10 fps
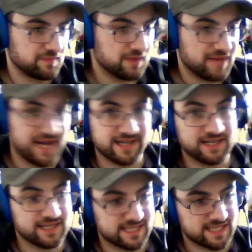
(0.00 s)
the bad
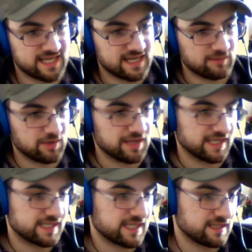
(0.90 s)
guys. And when
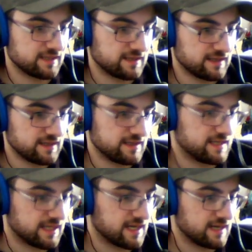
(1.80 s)
that's done,
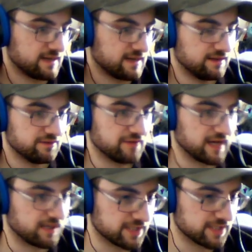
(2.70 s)
ta-da, you
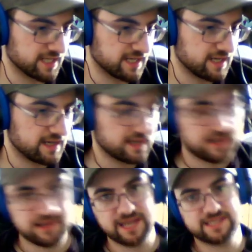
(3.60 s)
vanquished it.
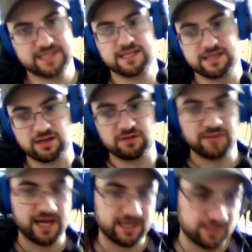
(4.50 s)
That's gonna go
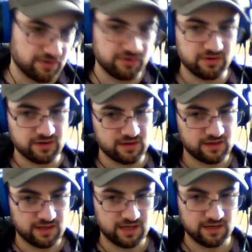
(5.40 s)
back to
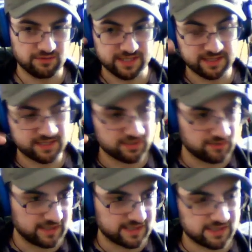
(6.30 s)
our results
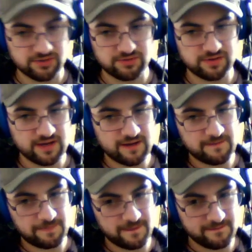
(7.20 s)
screen, so
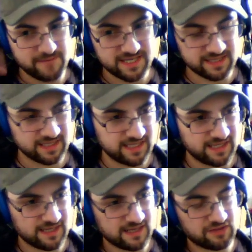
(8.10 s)

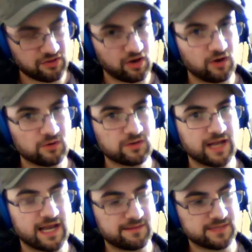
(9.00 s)
immediately the whole
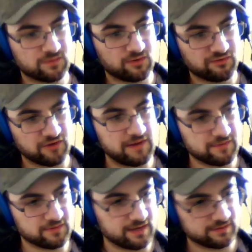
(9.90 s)
game is more framed
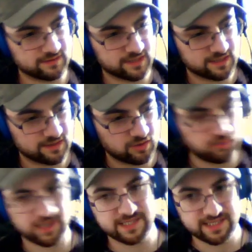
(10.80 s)
around
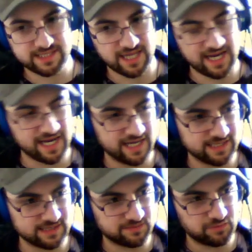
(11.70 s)
quests
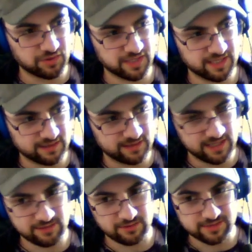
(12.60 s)
and putting
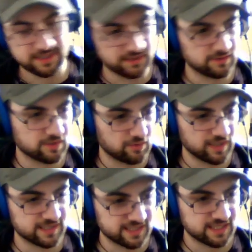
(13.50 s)
heroes into those
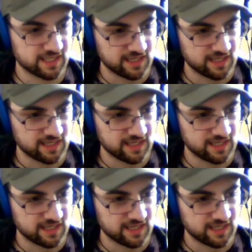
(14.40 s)
quests.